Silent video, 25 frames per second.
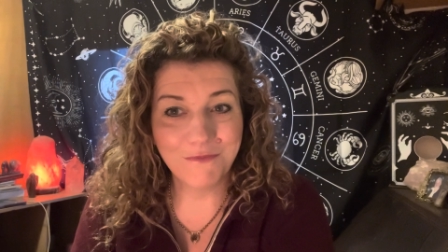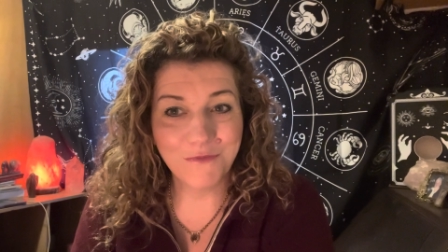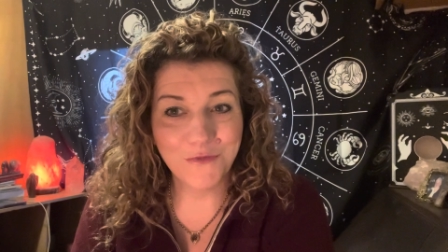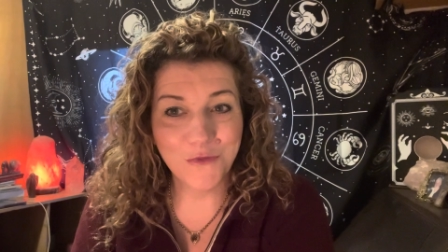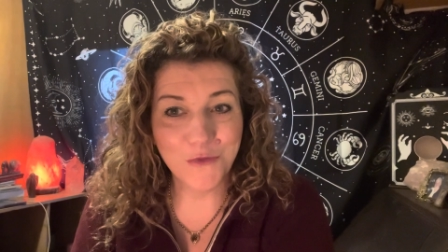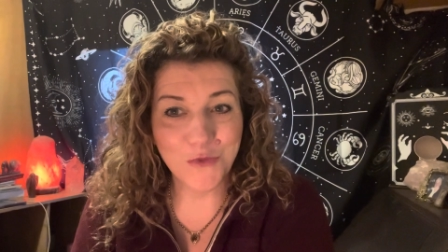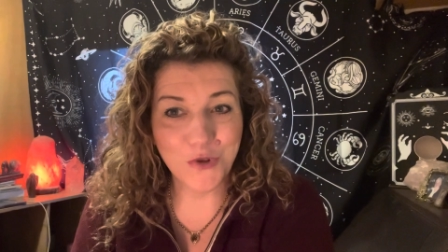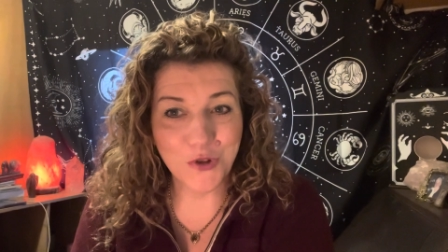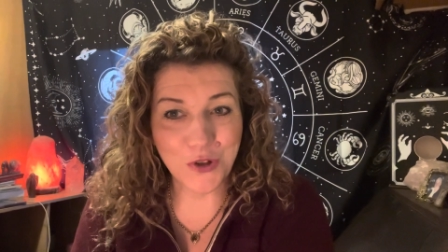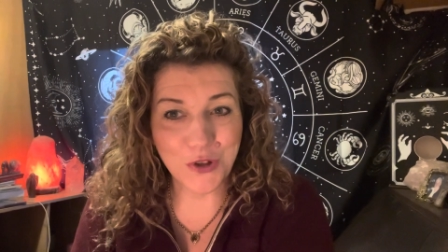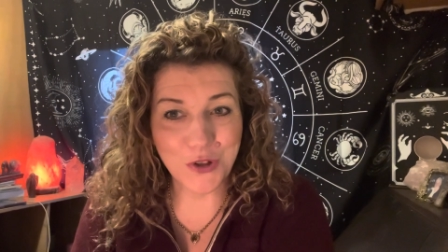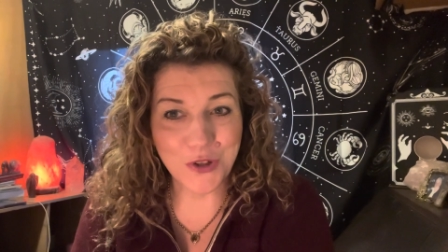
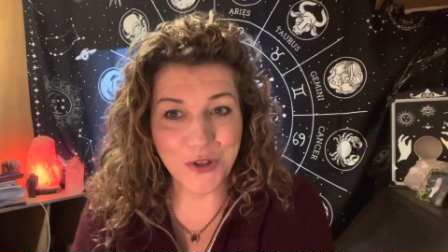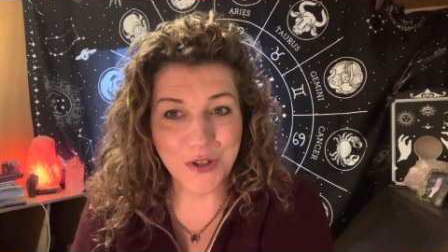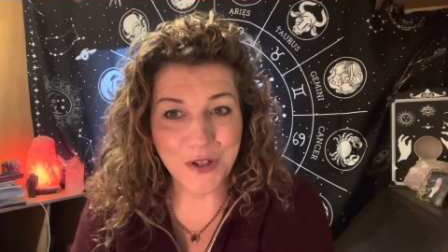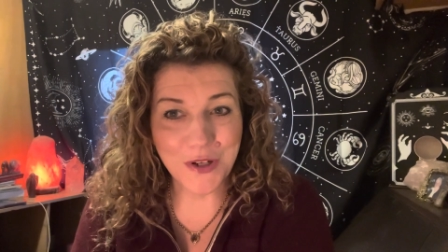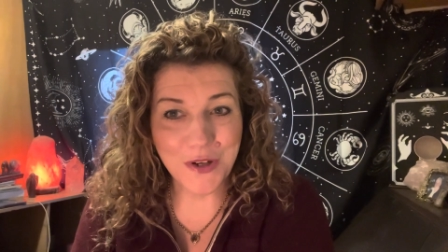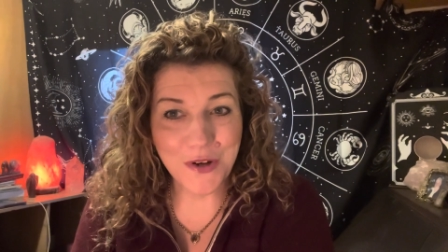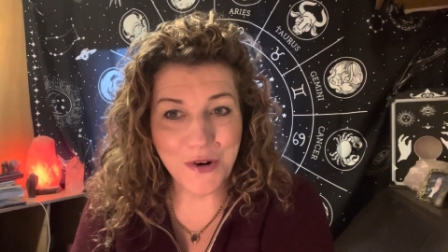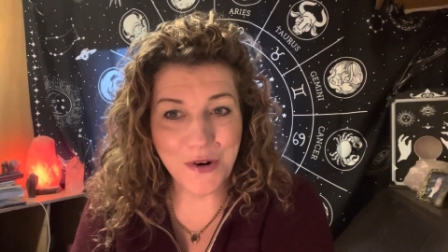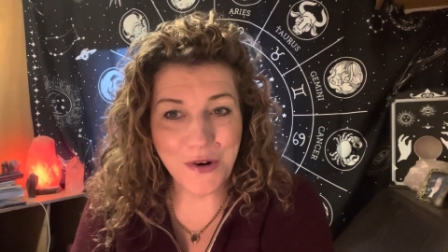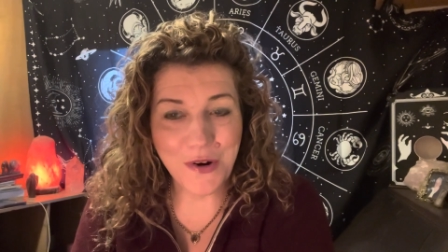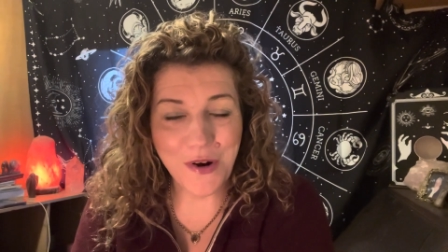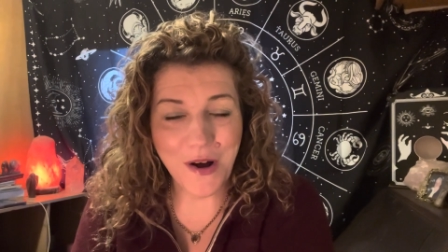Trust
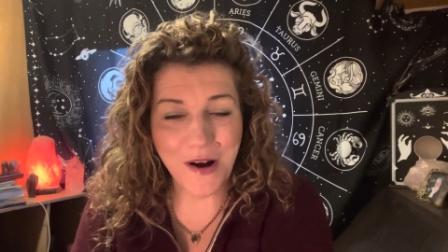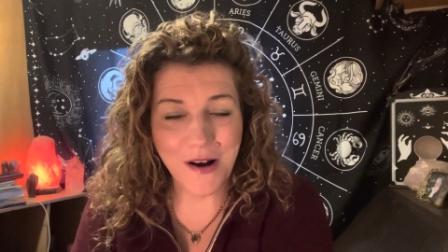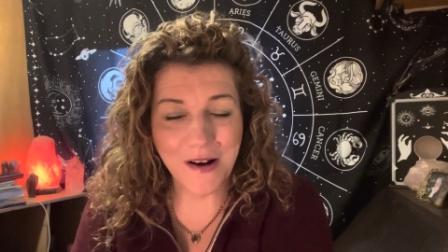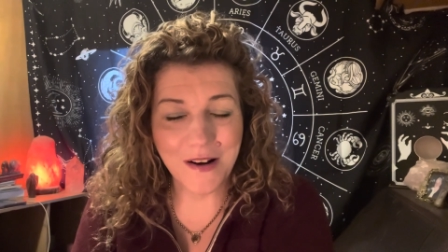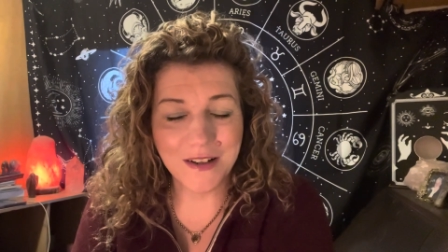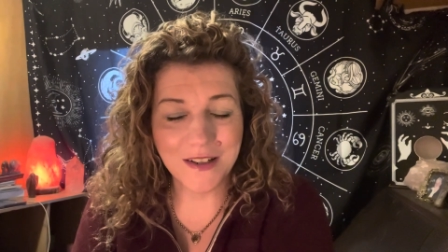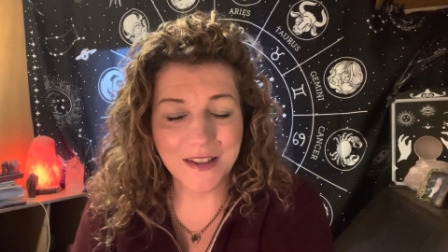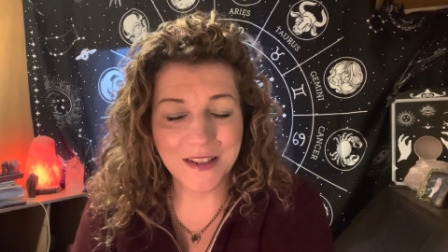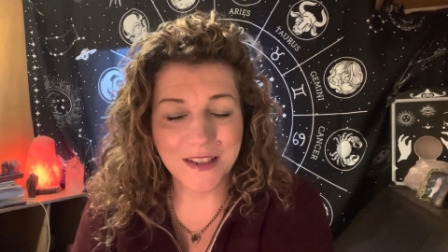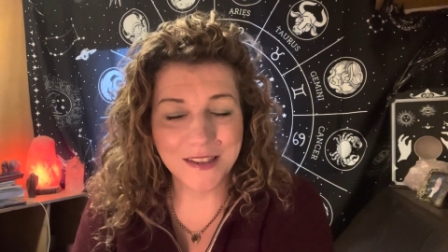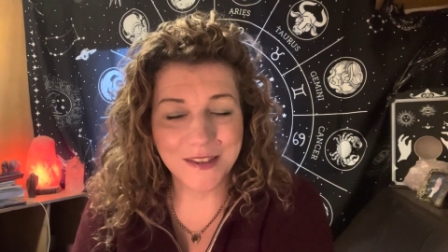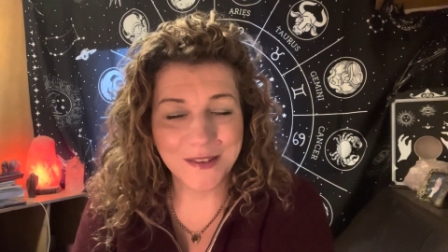in your
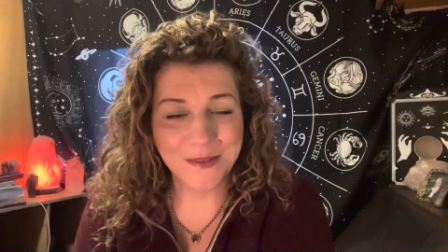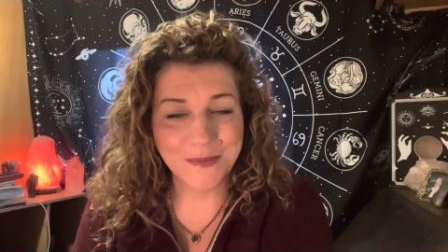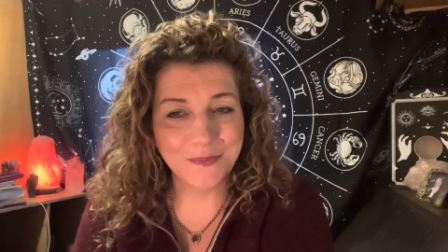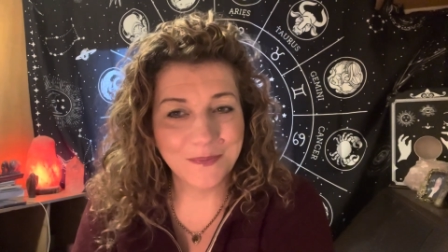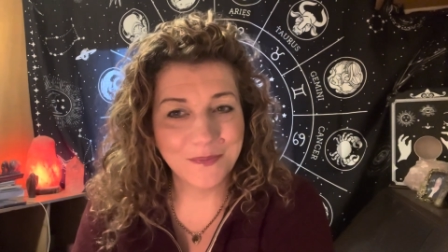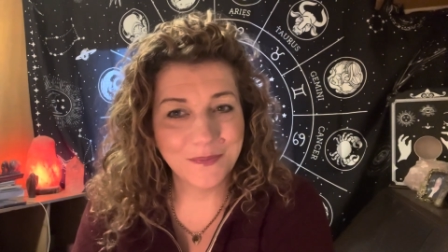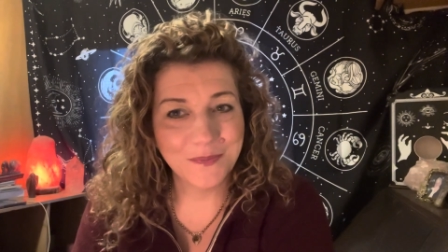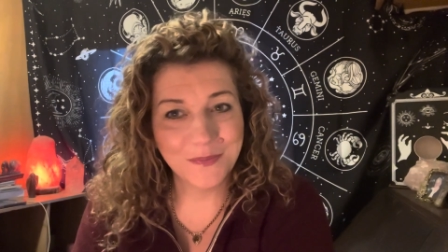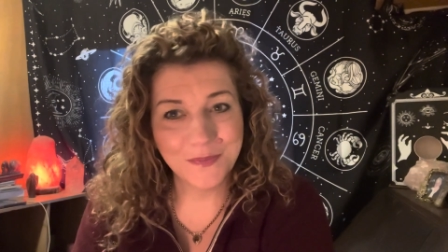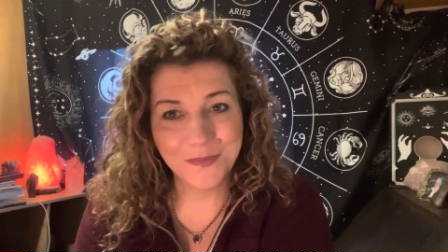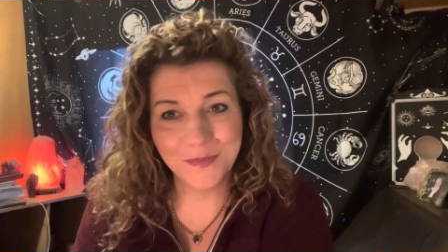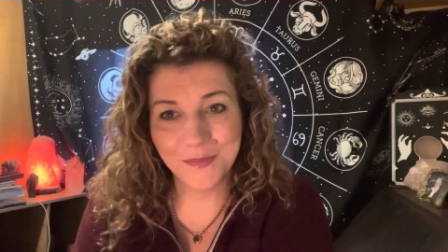heart,
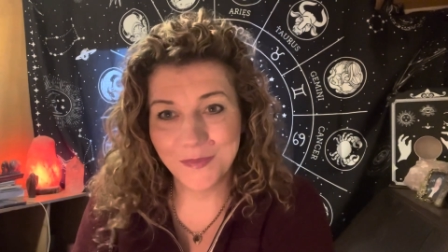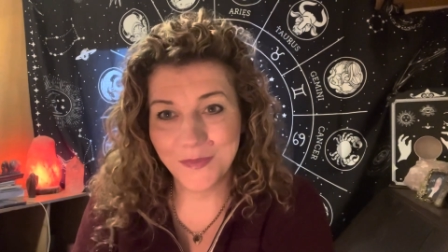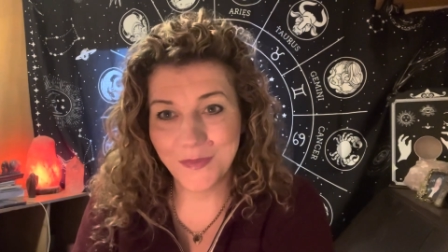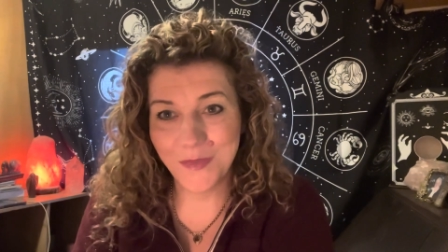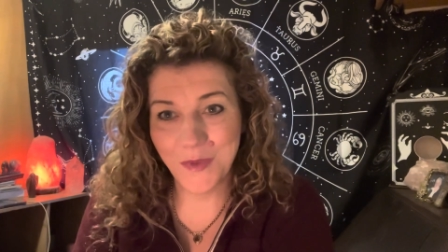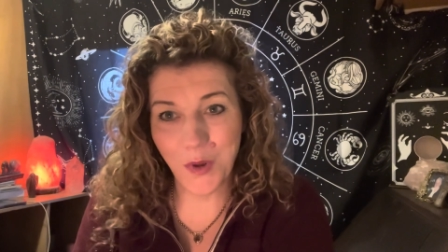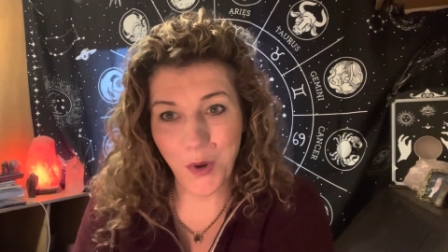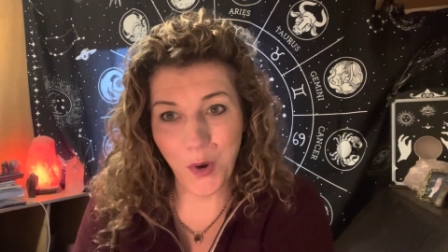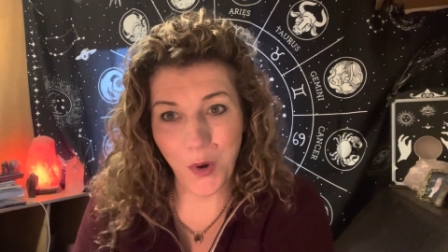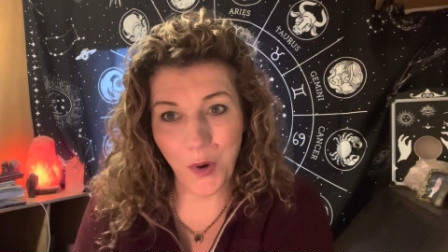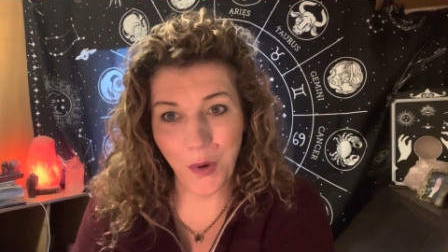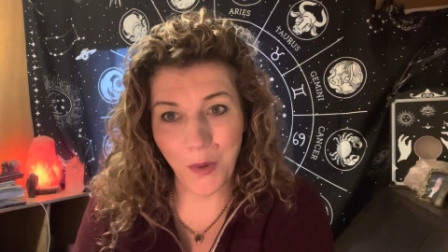
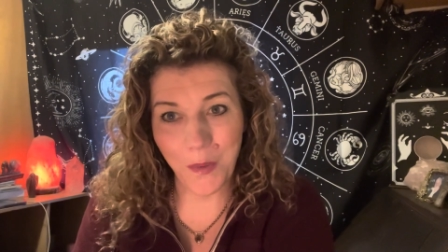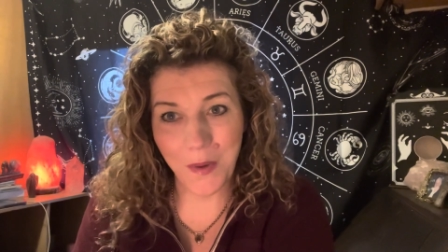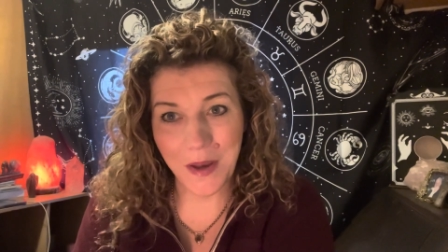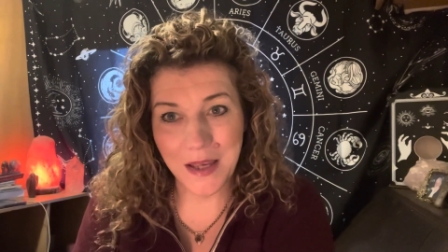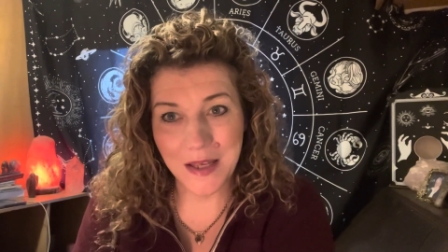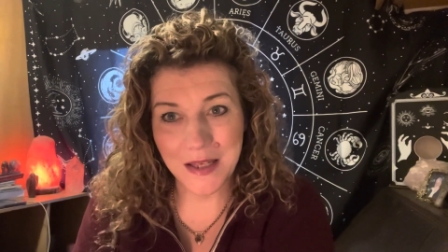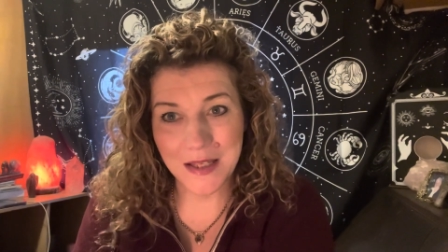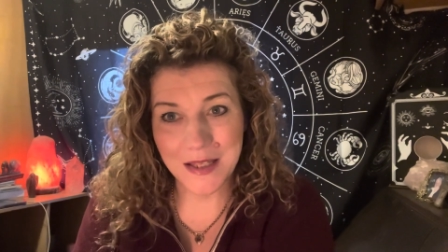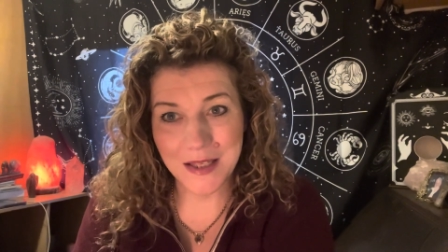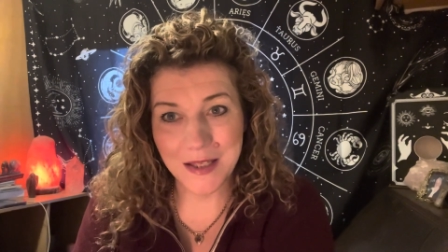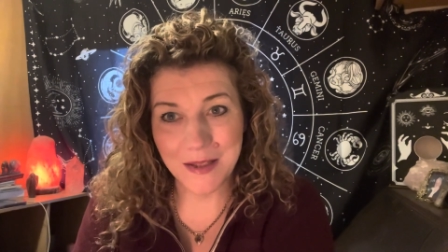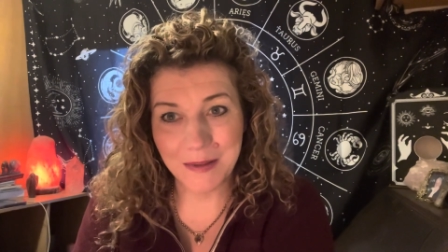
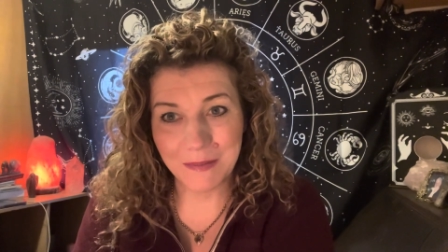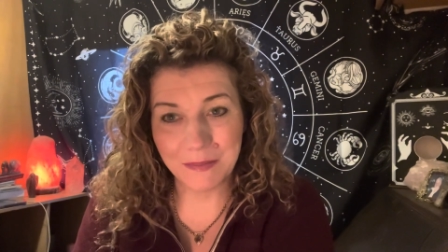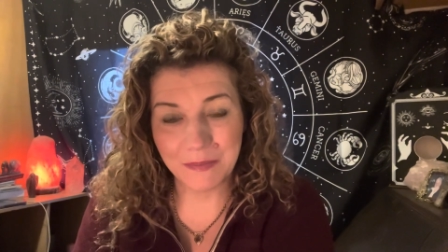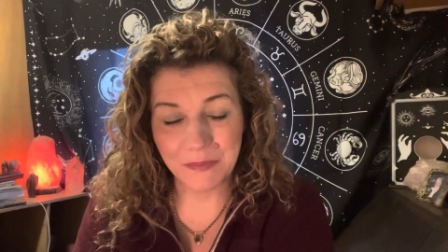always.